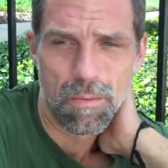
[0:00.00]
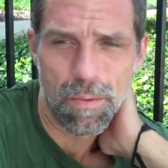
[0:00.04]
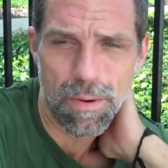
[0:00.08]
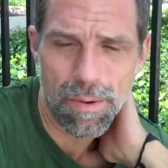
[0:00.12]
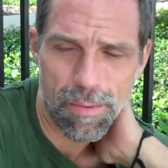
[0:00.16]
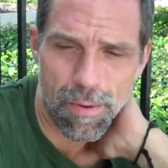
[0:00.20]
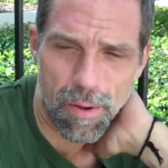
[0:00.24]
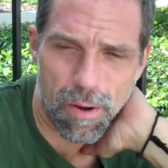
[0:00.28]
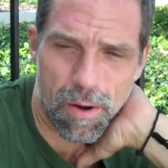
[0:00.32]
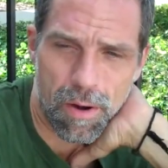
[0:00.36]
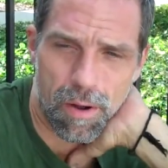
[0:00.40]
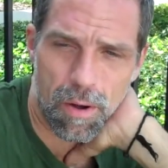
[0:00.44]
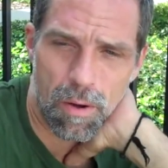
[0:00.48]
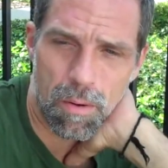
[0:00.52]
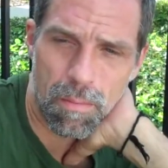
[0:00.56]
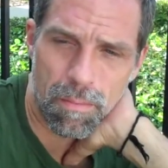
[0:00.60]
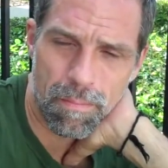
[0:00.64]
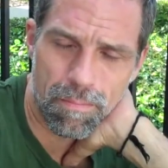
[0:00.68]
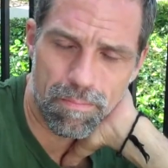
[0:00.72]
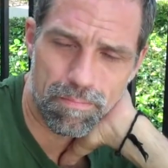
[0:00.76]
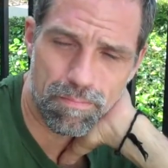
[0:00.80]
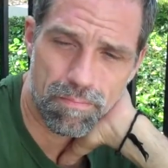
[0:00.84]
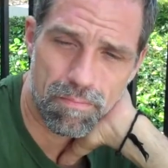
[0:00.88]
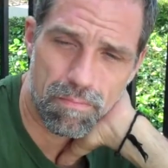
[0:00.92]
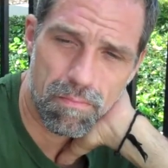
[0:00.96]
We were
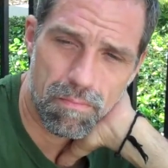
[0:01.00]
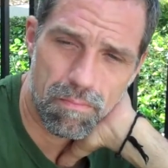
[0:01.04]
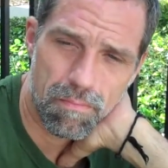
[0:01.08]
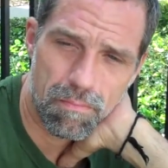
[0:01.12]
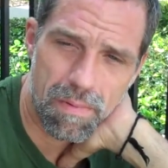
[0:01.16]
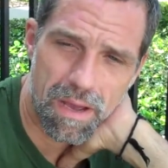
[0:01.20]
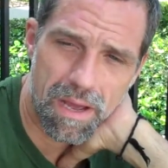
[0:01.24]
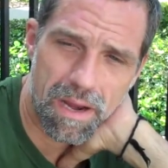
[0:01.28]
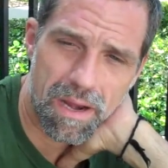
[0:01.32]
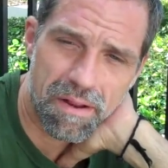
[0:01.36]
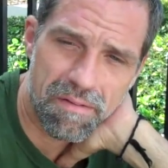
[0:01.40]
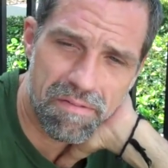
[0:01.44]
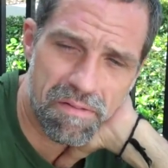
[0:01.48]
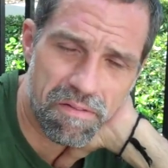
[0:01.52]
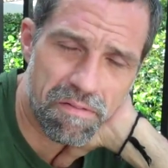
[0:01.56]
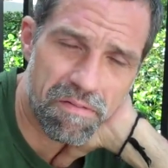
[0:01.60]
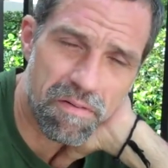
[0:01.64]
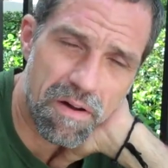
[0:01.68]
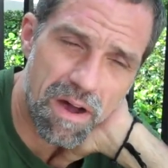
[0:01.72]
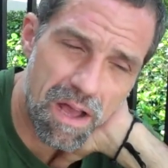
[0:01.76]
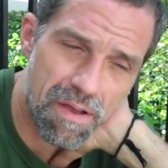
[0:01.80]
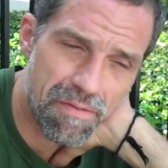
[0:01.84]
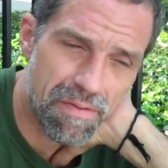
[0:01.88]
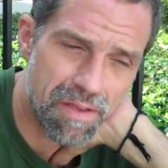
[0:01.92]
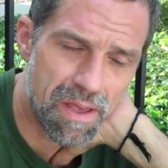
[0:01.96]
married for
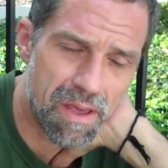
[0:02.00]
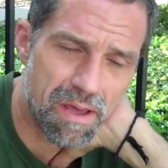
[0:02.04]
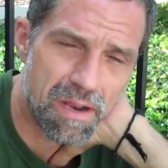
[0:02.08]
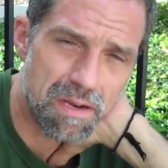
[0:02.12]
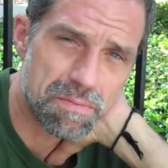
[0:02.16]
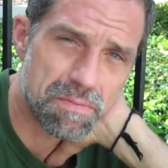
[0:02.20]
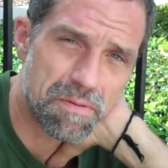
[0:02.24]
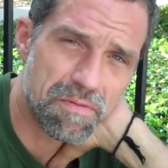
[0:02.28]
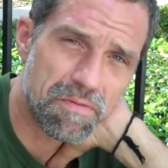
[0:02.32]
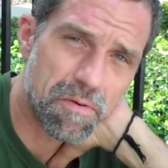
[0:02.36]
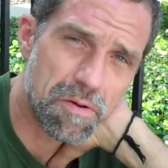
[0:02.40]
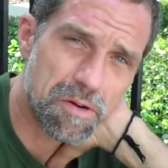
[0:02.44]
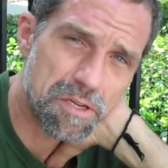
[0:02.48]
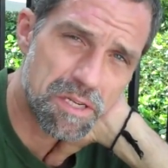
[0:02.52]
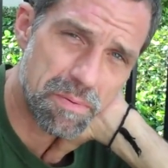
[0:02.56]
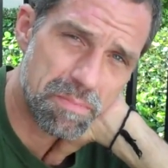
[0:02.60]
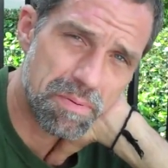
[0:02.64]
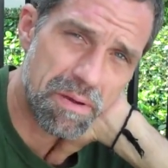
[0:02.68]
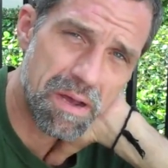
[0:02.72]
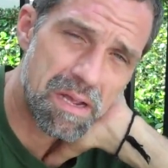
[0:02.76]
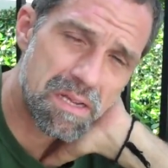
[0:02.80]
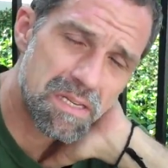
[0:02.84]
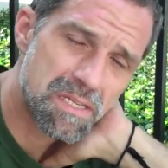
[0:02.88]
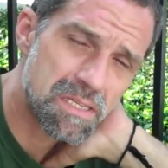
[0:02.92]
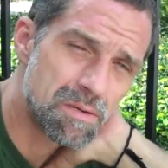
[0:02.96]
5 years before she
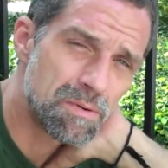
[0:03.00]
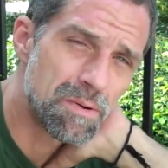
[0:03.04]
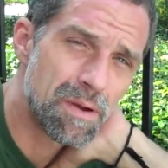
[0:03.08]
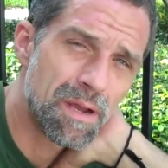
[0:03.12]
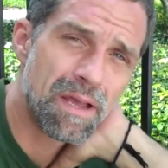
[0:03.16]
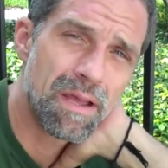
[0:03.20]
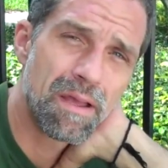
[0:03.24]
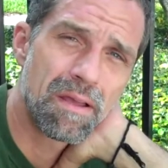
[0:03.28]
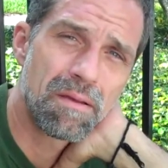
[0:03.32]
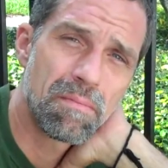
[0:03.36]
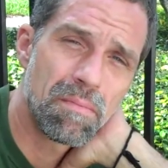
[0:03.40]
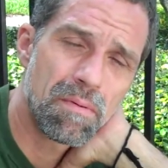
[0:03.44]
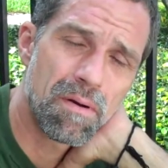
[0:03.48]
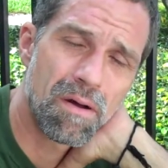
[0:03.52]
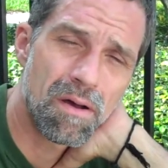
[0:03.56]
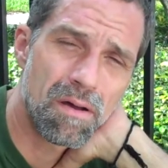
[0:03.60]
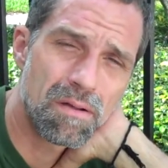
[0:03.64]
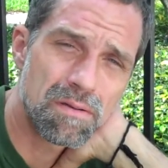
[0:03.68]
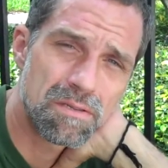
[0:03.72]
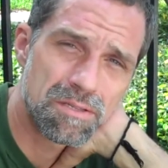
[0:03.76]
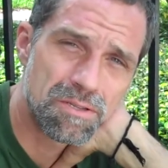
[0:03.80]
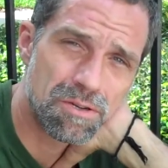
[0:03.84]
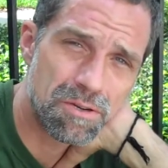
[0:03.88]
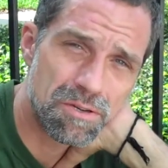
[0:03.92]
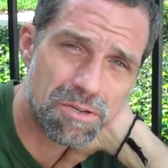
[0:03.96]
passed away,
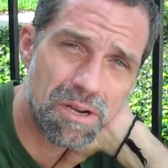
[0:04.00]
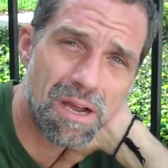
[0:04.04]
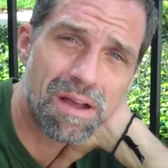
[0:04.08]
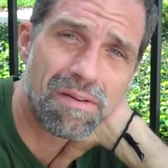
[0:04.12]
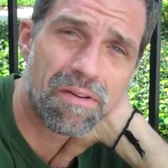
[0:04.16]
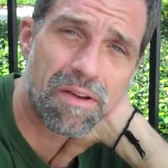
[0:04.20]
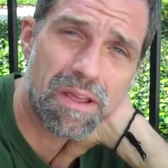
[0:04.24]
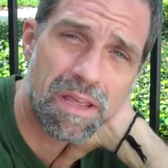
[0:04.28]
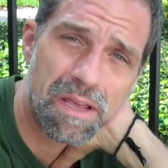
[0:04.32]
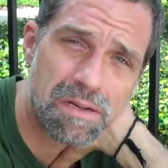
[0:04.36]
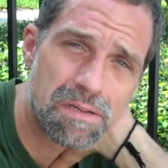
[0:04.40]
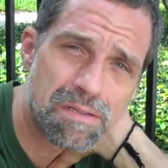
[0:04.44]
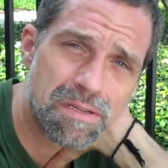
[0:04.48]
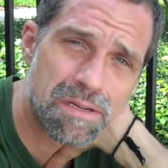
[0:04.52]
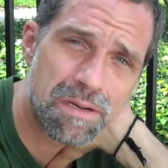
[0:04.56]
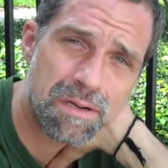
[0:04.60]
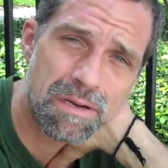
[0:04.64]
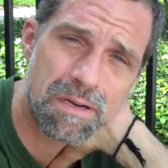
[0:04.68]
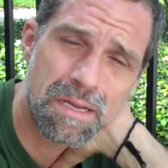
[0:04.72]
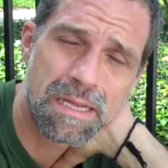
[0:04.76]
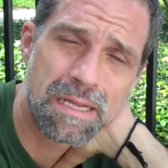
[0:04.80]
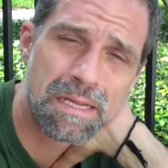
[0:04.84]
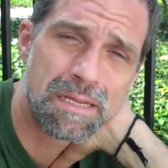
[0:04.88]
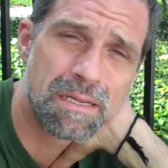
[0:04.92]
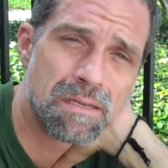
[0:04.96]
but a drunk driver killed her
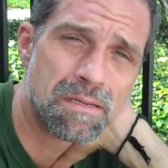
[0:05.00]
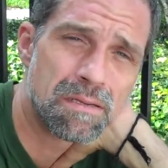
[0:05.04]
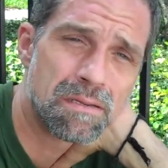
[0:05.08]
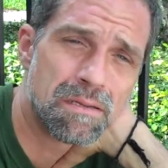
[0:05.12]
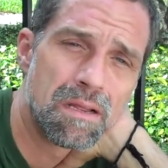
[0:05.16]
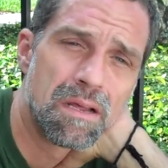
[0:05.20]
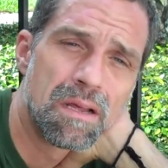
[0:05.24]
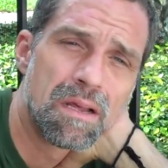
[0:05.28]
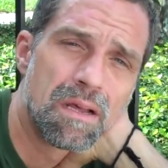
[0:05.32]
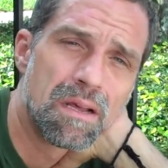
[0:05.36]
in